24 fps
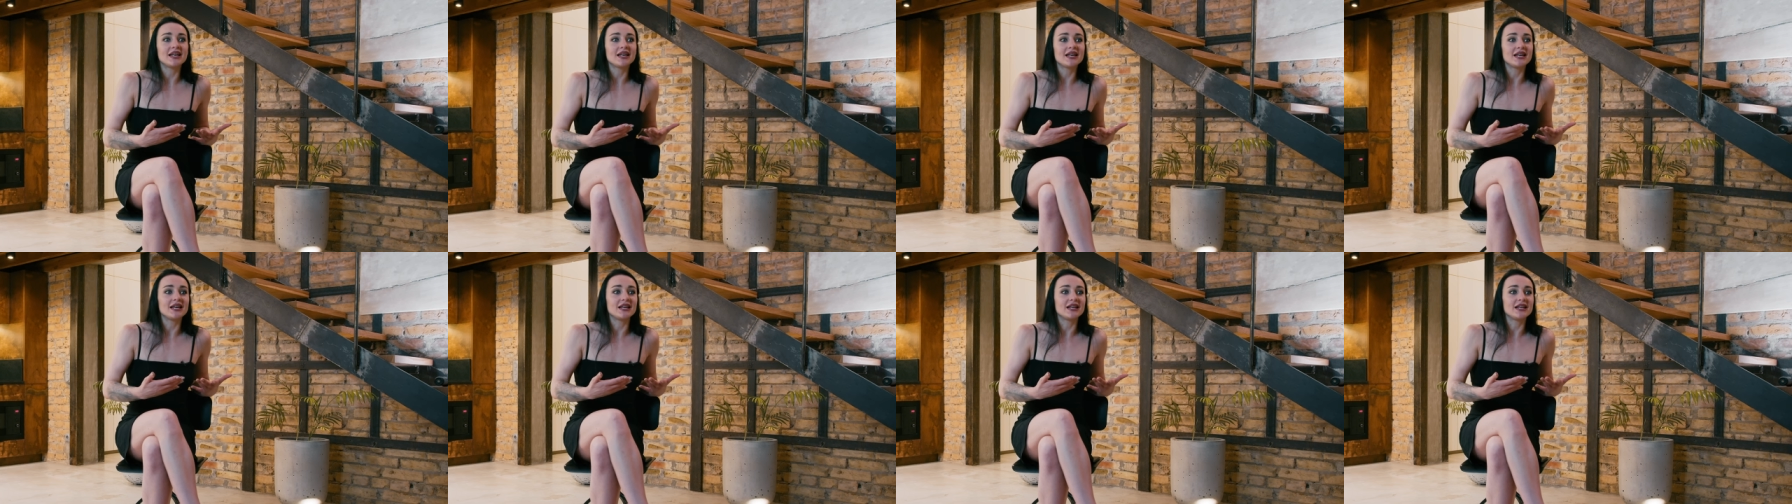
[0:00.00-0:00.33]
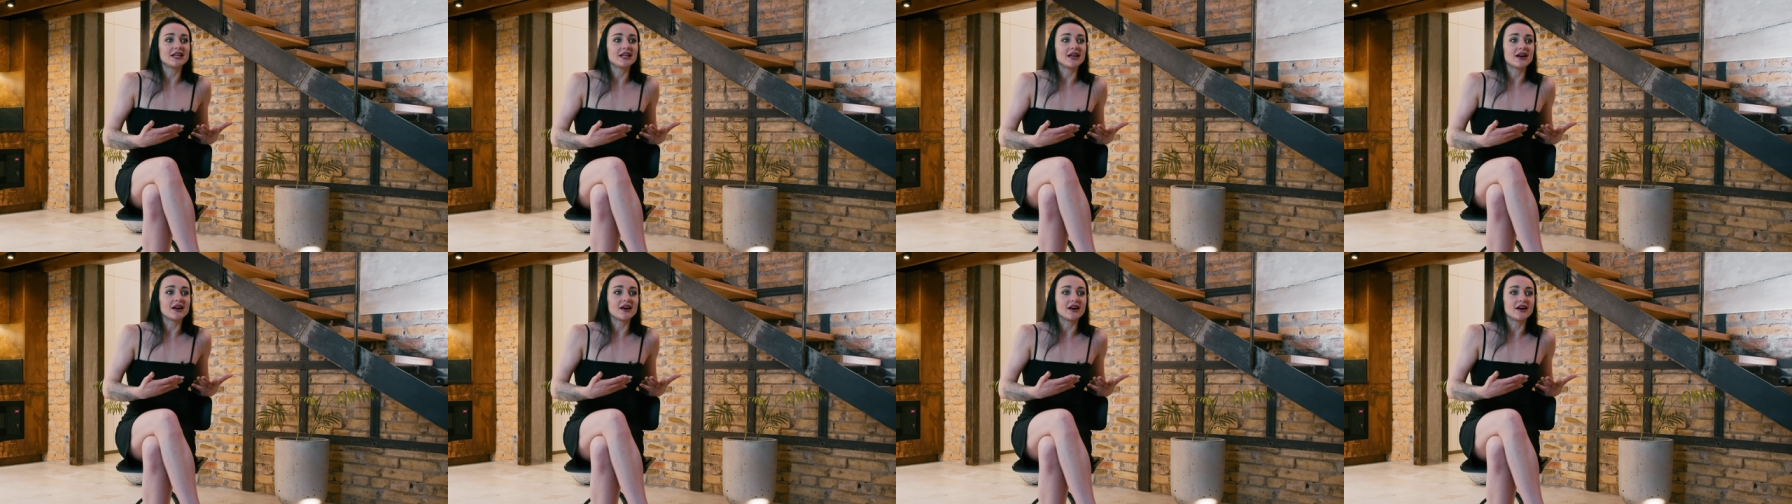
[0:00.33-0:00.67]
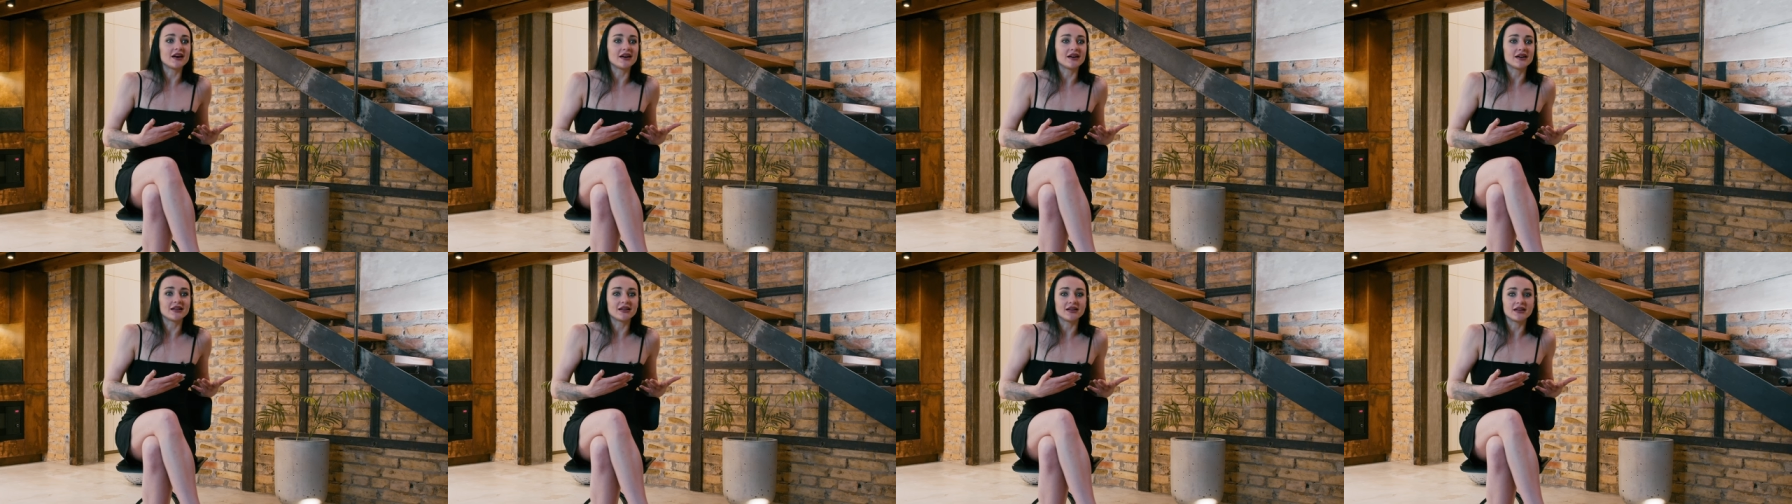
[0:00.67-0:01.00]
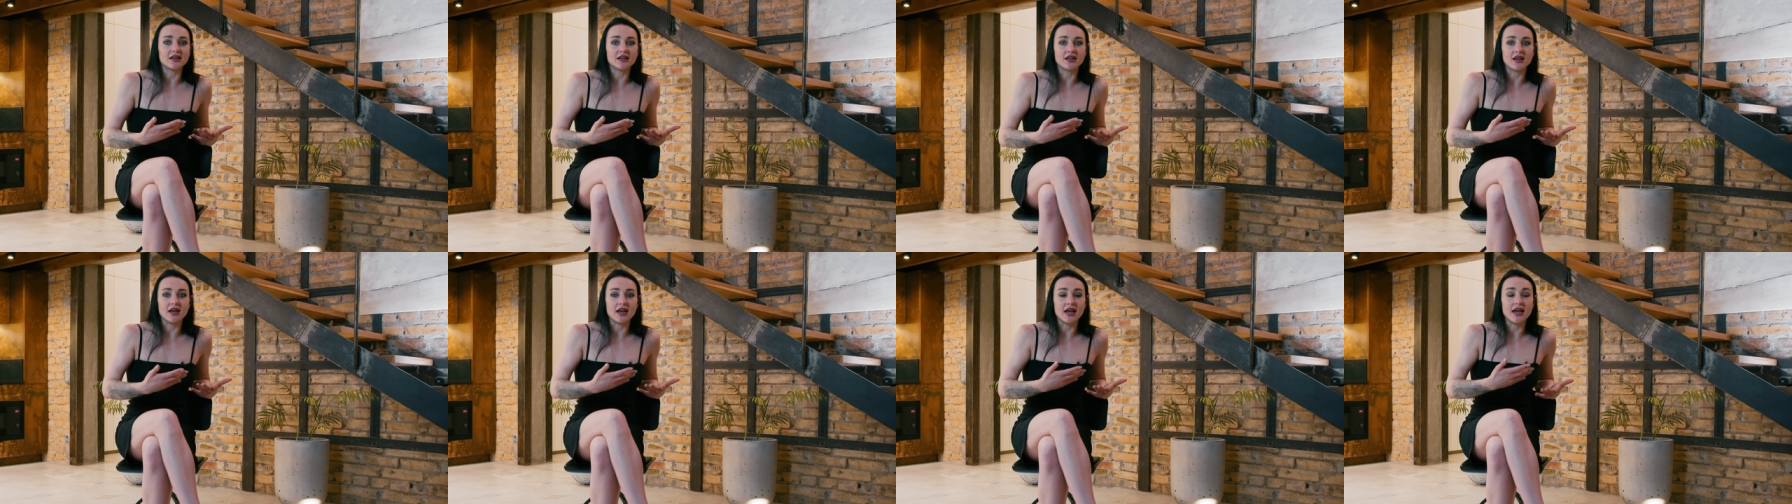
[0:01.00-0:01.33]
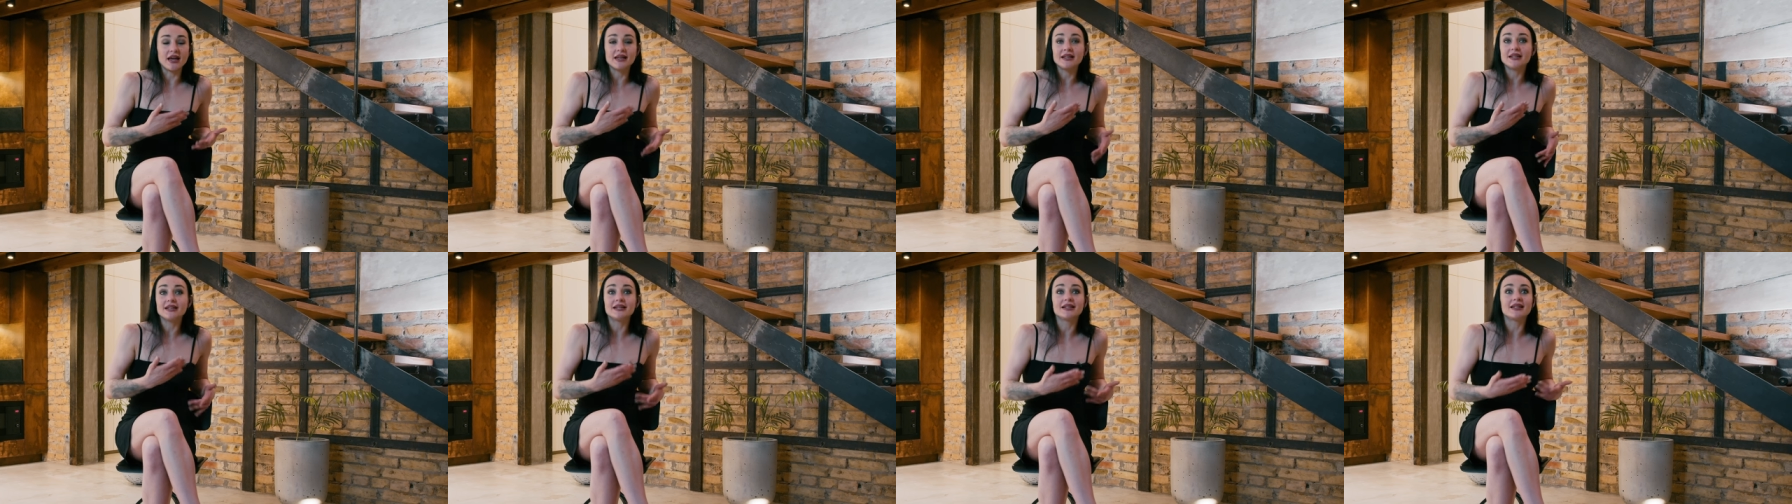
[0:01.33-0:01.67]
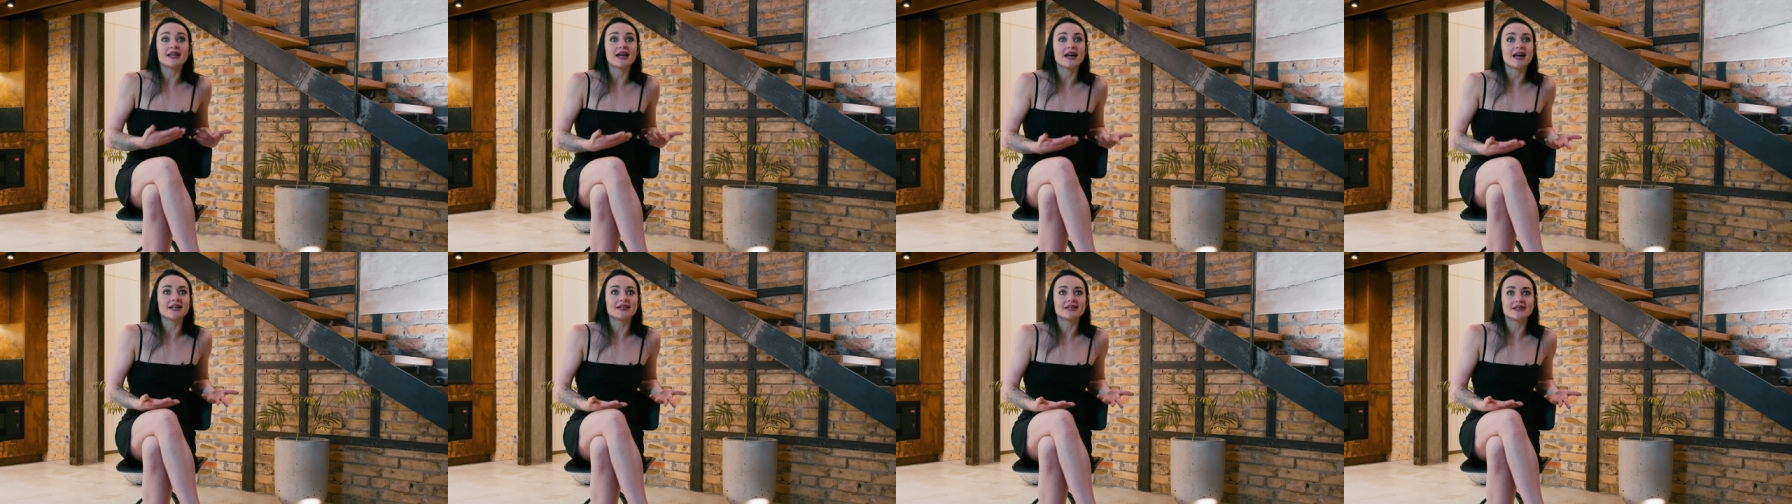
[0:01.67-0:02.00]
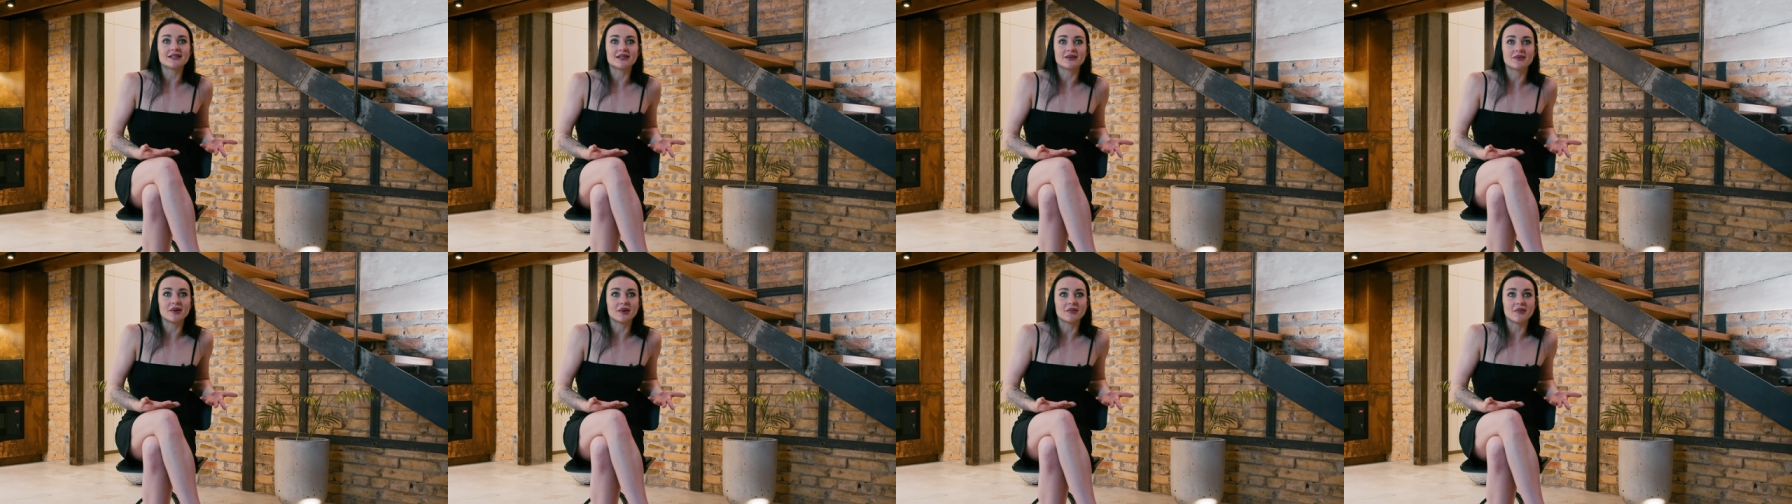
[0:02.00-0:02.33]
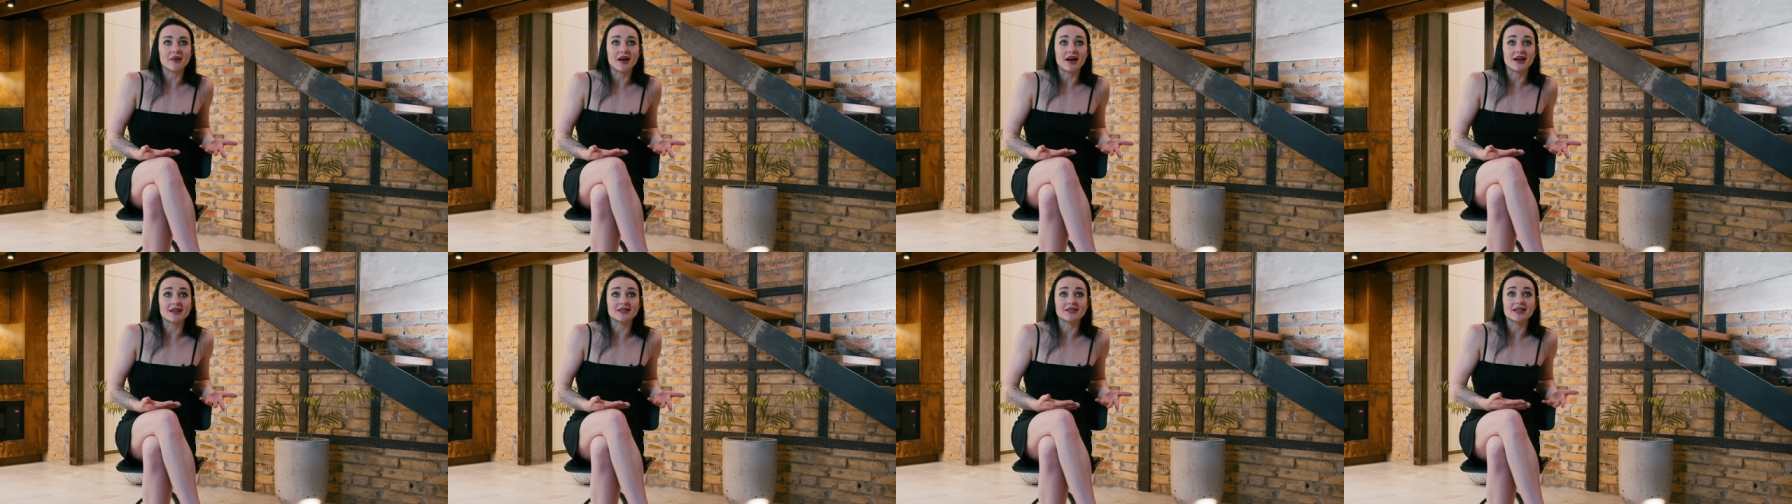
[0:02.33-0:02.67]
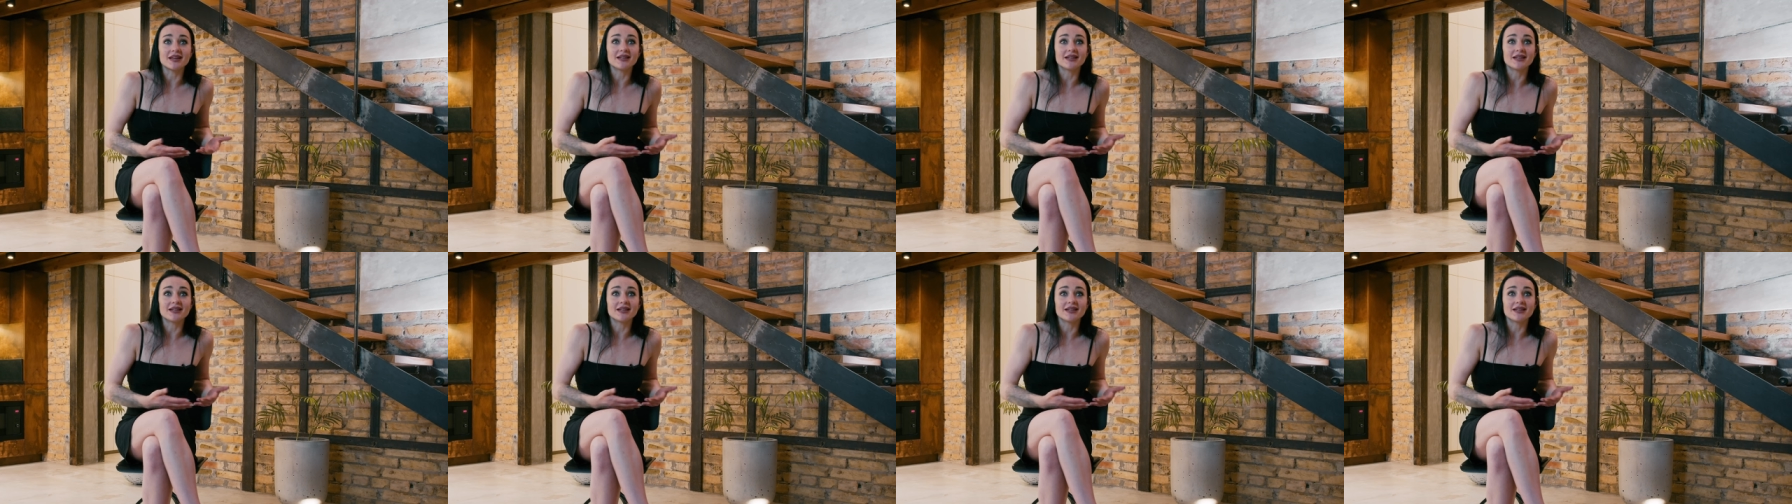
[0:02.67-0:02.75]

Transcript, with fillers: in any dance in my past.